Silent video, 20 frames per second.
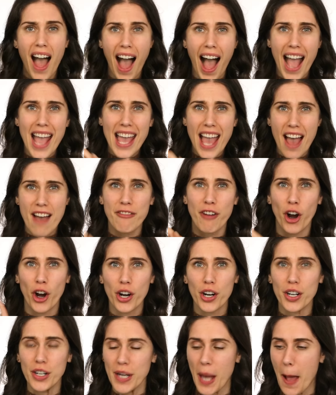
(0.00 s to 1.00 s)
I have
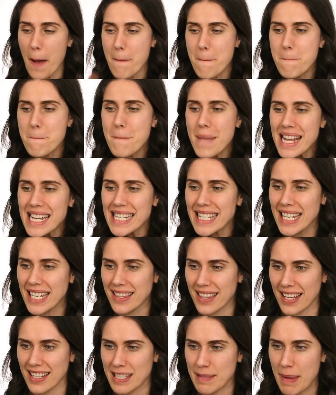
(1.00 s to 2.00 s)
heard amazing
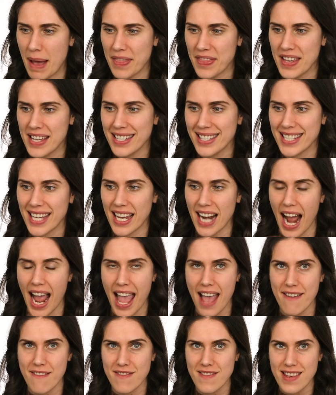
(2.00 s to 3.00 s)
things about this, yet I
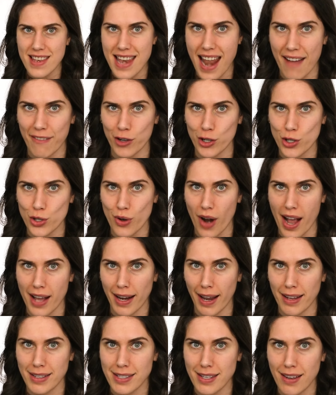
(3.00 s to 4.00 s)
have never tried
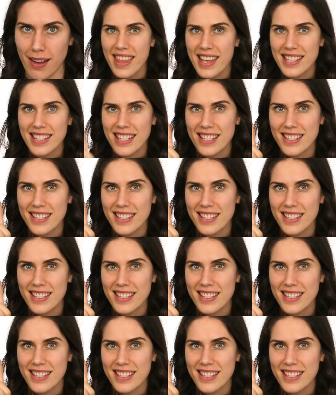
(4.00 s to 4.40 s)
it. This